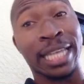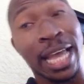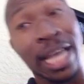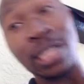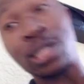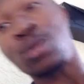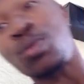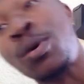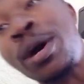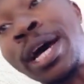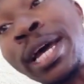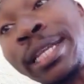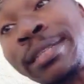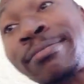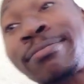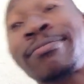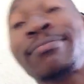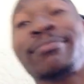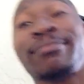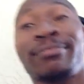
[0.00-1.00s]
guess
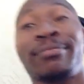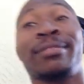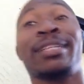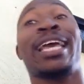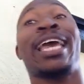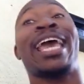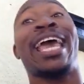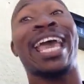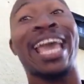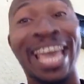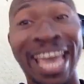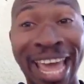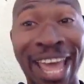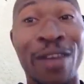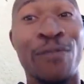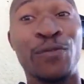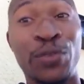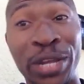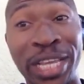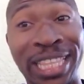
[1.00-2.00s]
what?
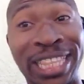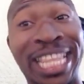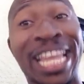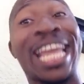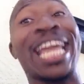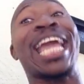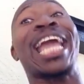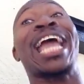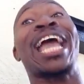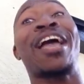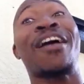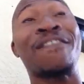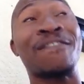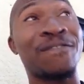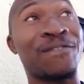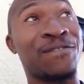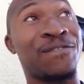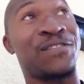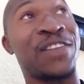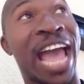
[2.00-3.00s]
Everything
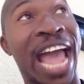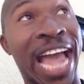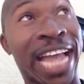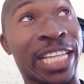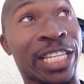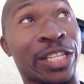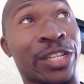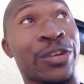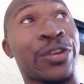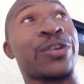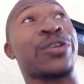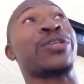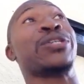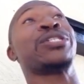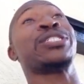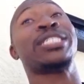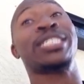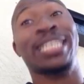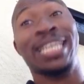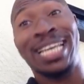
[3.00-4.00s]

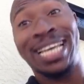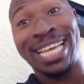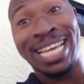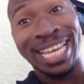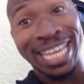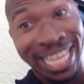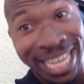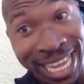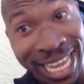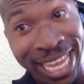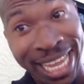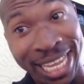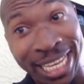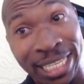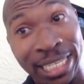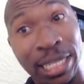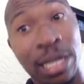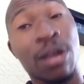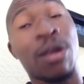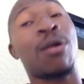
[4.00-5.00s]
factors in.
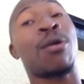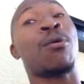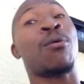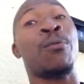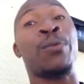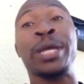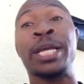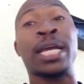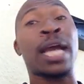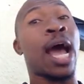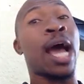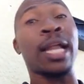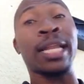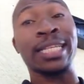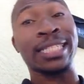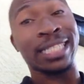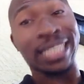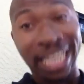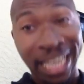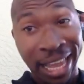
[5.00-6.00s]

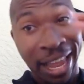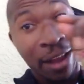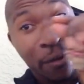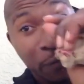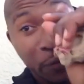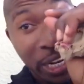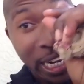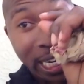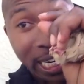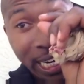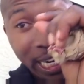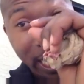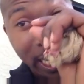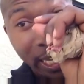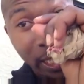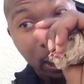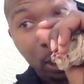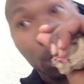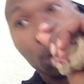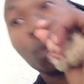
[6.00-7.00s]
Regardless, every
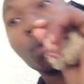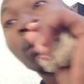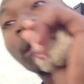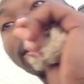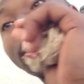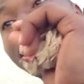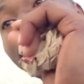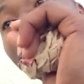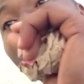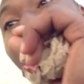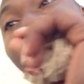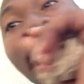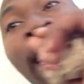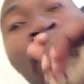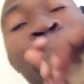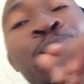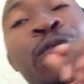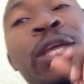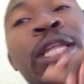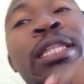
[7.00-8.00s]
little thing,
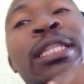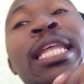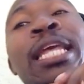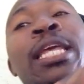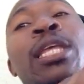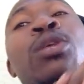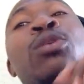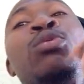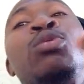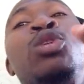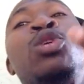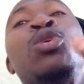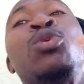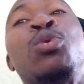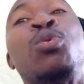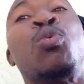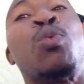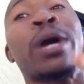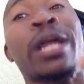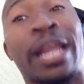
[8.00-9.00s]
everything you do,
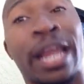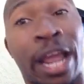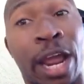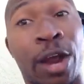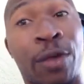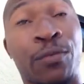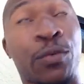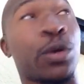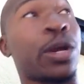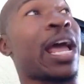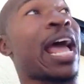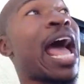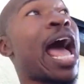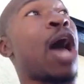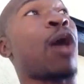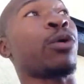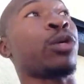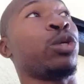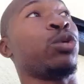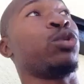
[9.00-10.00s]
whatever,
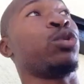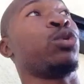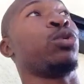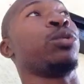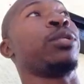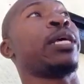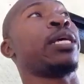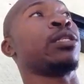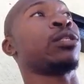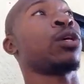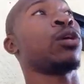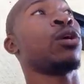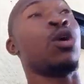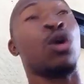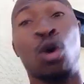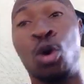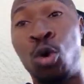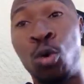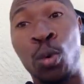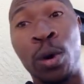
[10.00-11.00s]
how you do things,
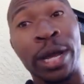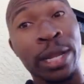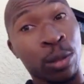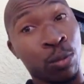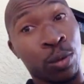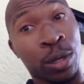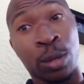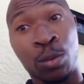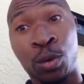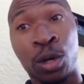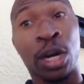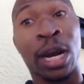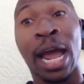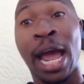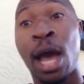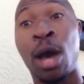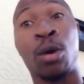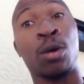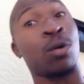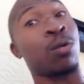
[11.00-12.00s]
who, what, when, where,
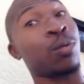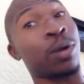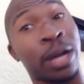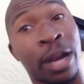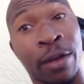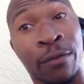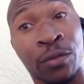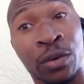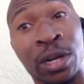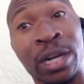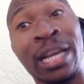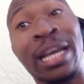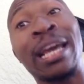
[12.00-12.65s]
how, or whatever,